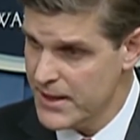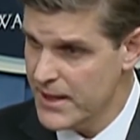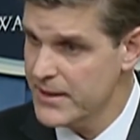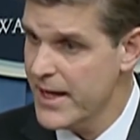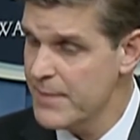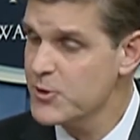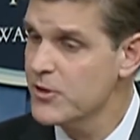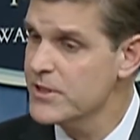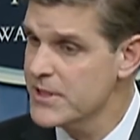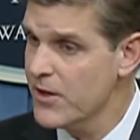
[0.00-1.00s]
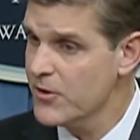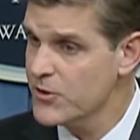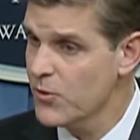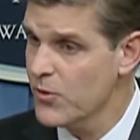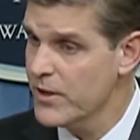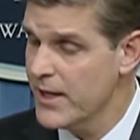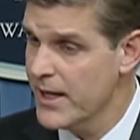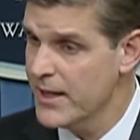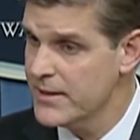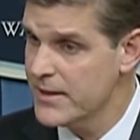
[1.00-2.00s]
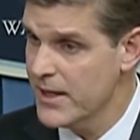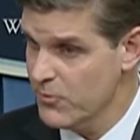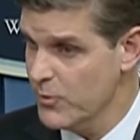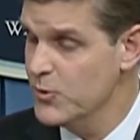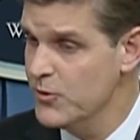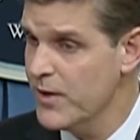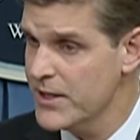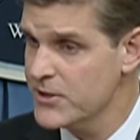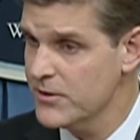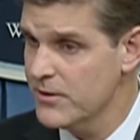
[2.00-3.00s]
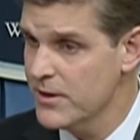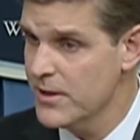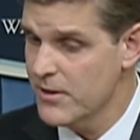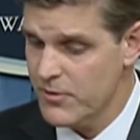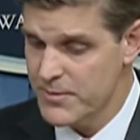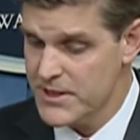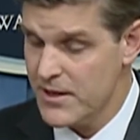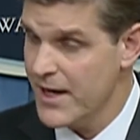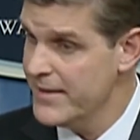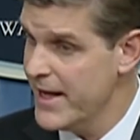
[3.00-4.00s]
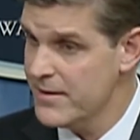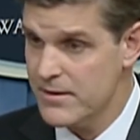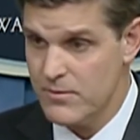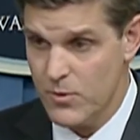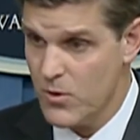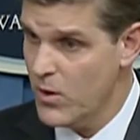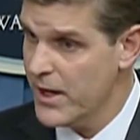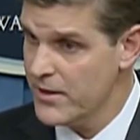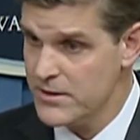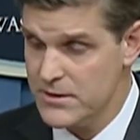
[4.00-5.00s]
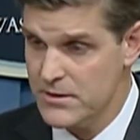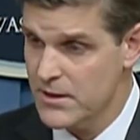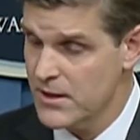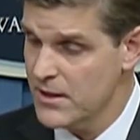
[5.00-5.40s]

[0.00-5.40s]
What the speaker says: can capture this territory and remove ISIL from this area. And that requires